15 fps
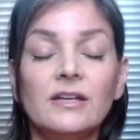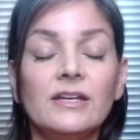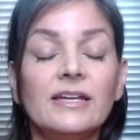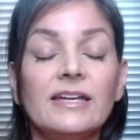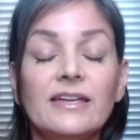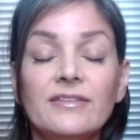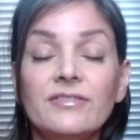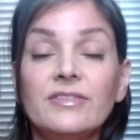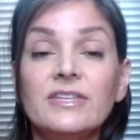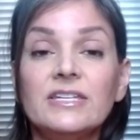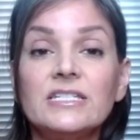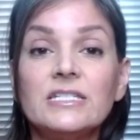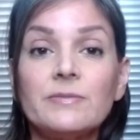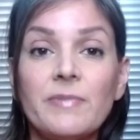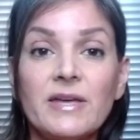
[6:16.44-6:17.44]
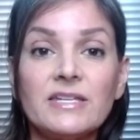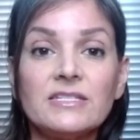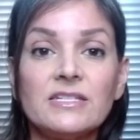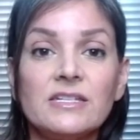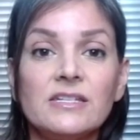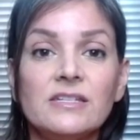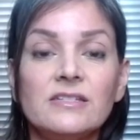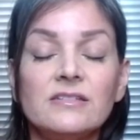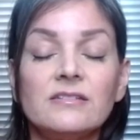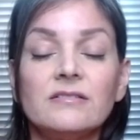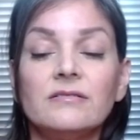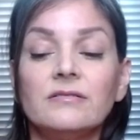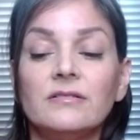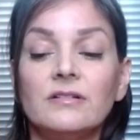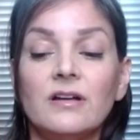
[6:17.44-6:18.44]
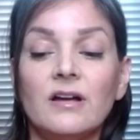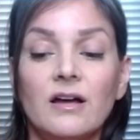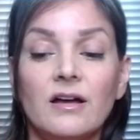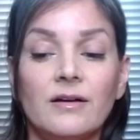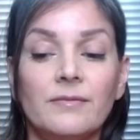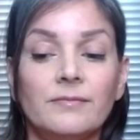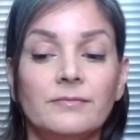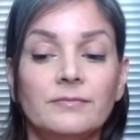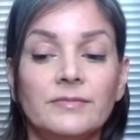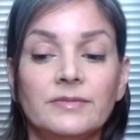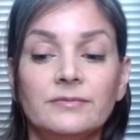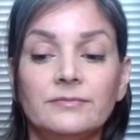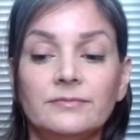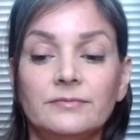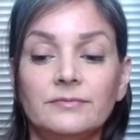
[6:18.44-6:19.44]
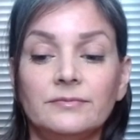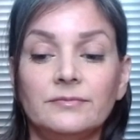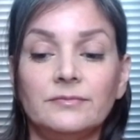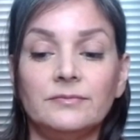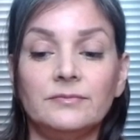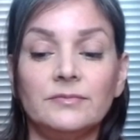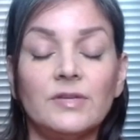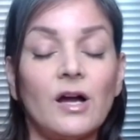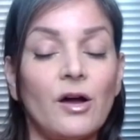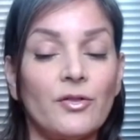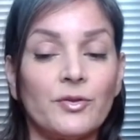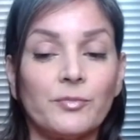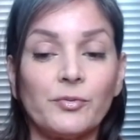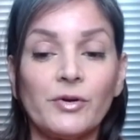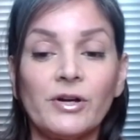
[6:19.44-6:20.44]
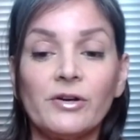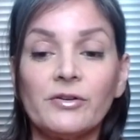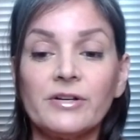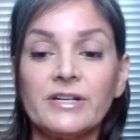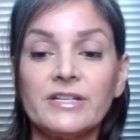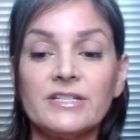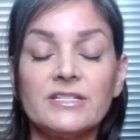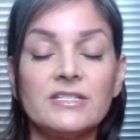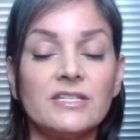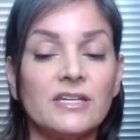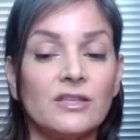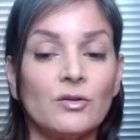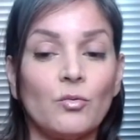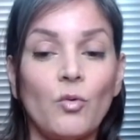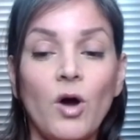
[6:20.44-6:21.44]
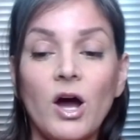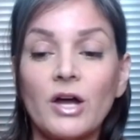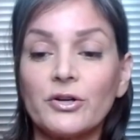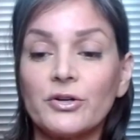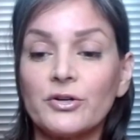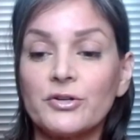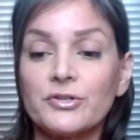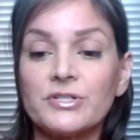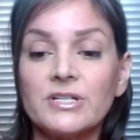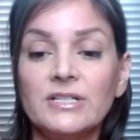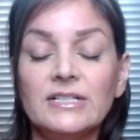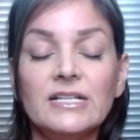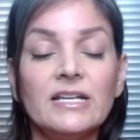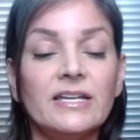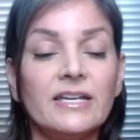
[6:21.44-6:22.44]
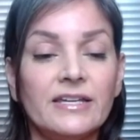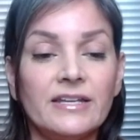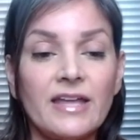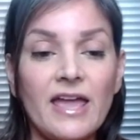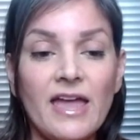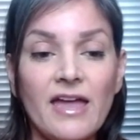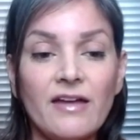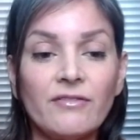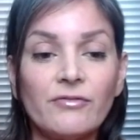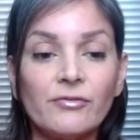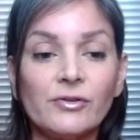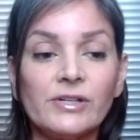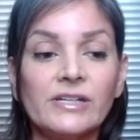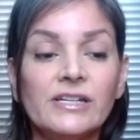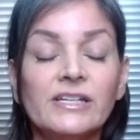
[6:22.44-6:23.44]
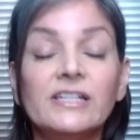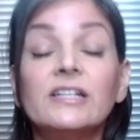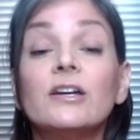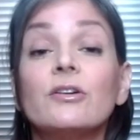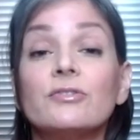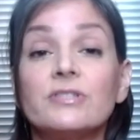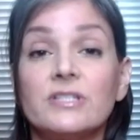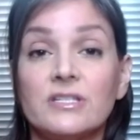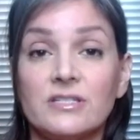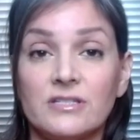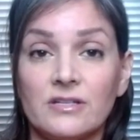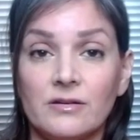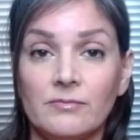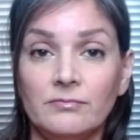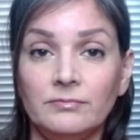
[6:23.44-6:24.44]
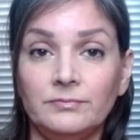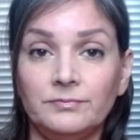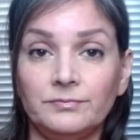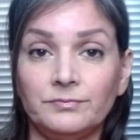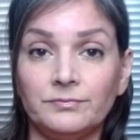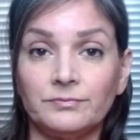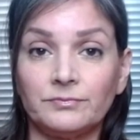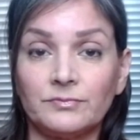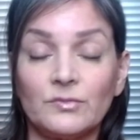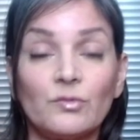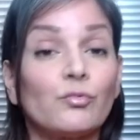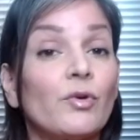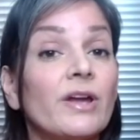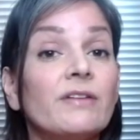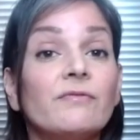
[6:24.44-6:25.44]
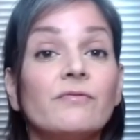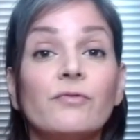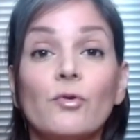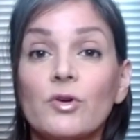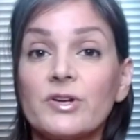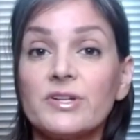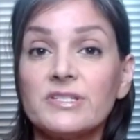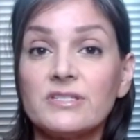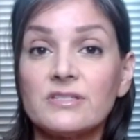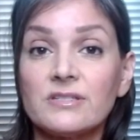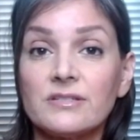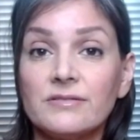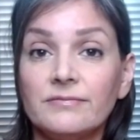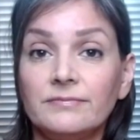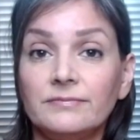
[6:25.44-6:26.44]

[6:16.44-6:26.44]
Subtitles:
in these spaces, on the prairies, in the waters, in every ecosystem, rainforests,